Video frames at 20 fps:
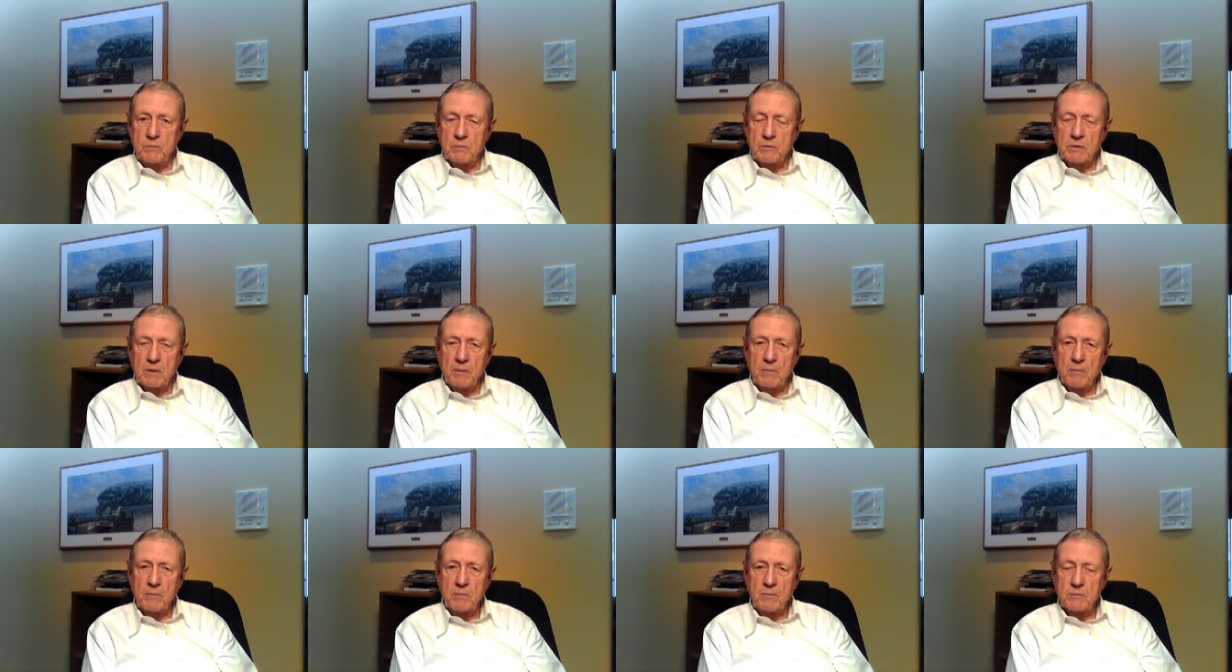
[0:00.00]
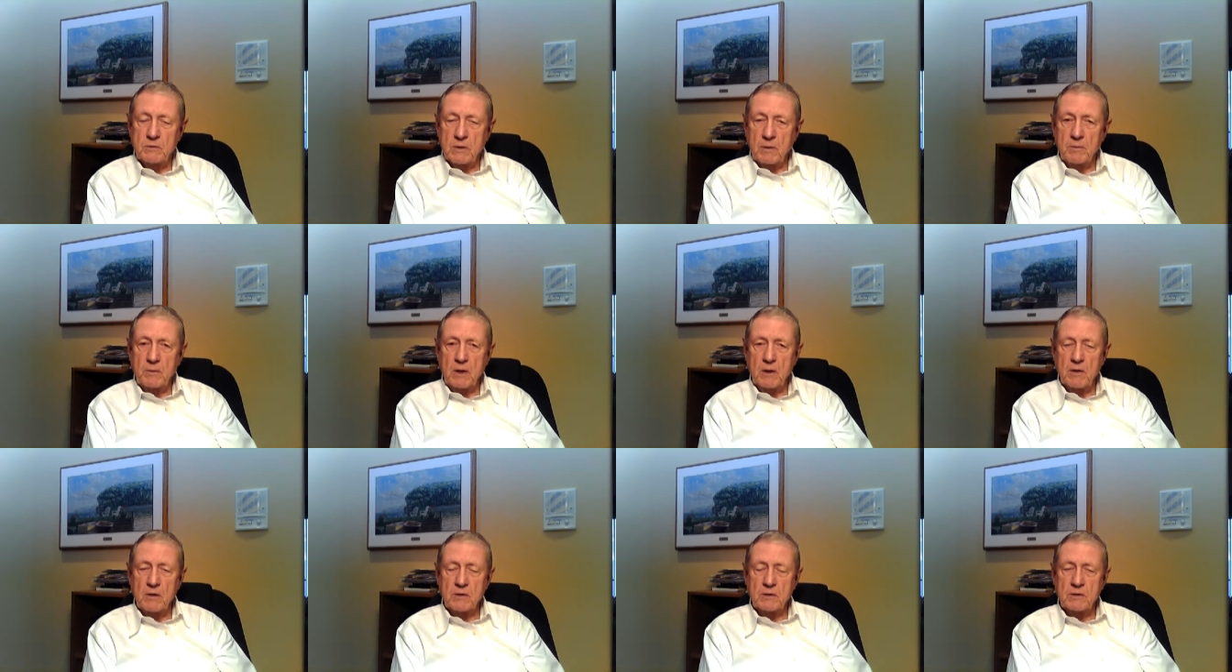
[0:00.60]
some
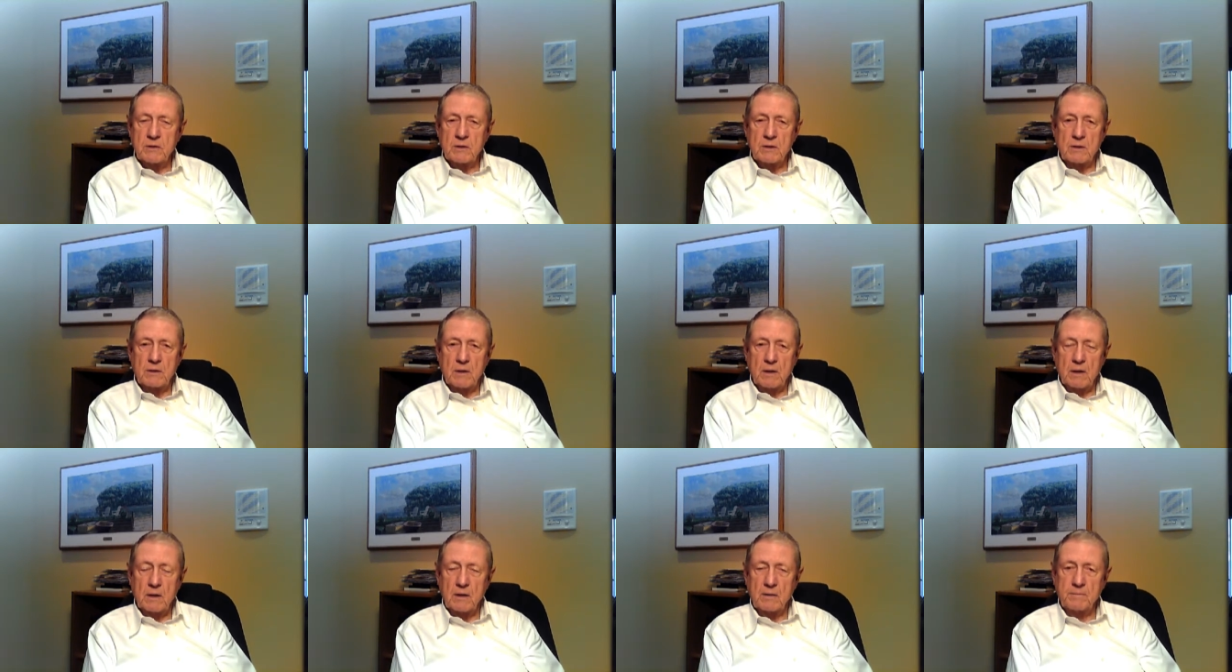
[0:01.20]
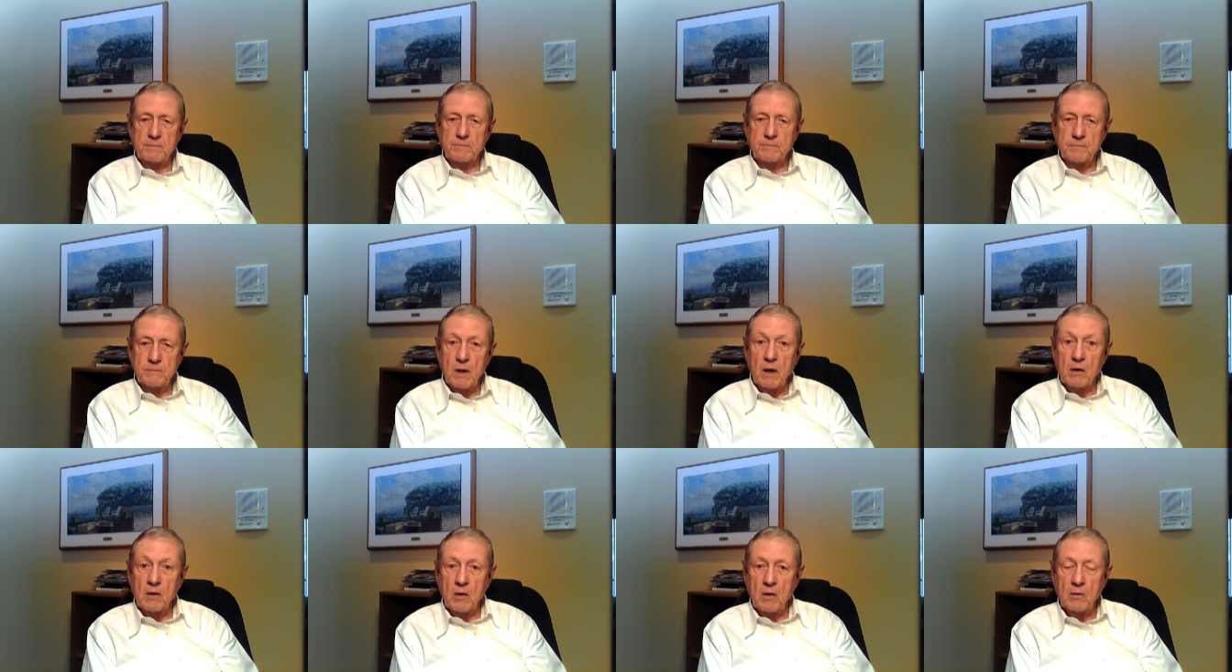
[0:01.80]
years
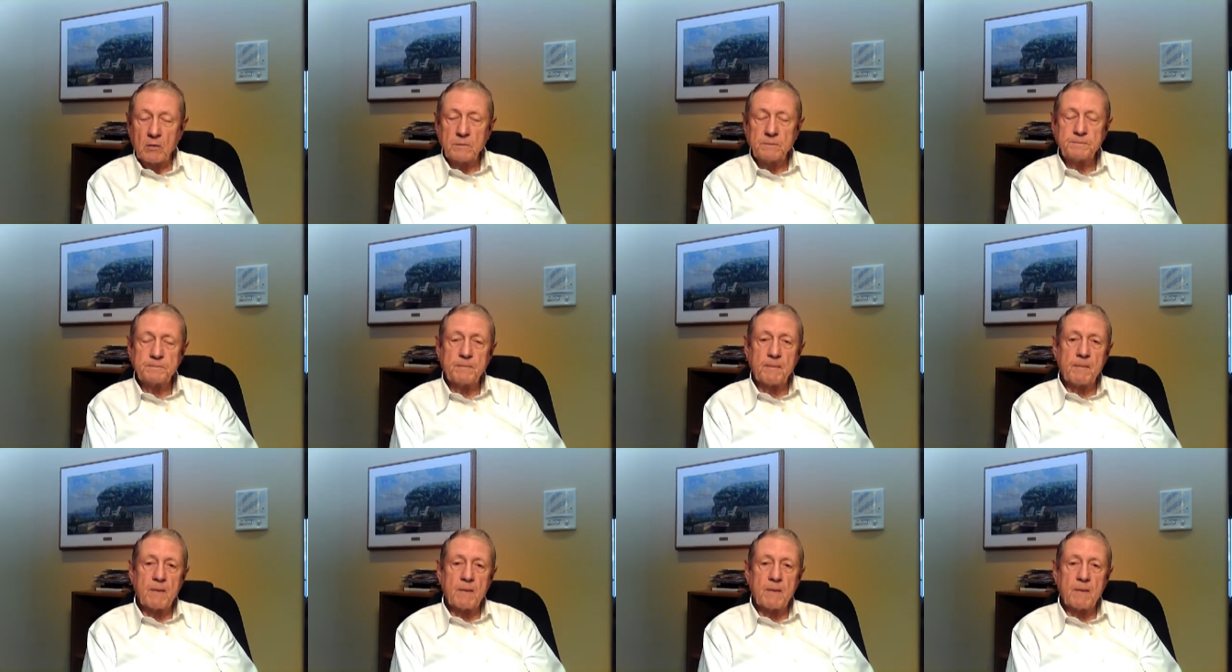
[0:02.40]
ago.